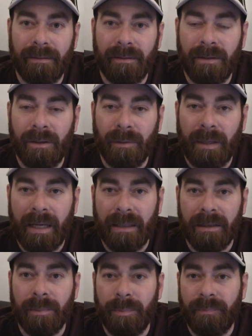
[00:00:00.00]

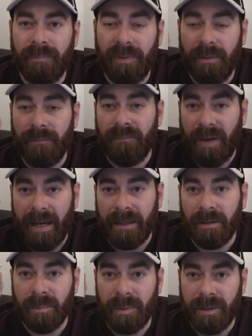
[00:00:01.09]
the
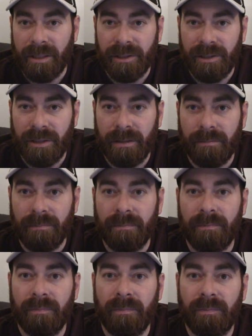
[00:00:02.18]
final production
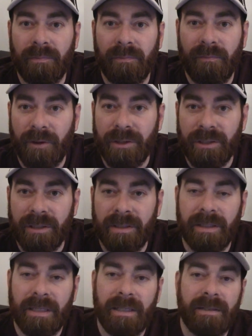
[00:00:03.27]
versions
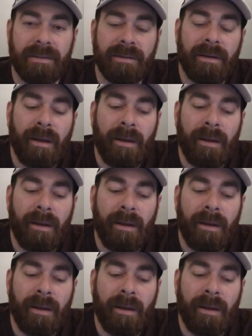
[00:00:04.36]
of these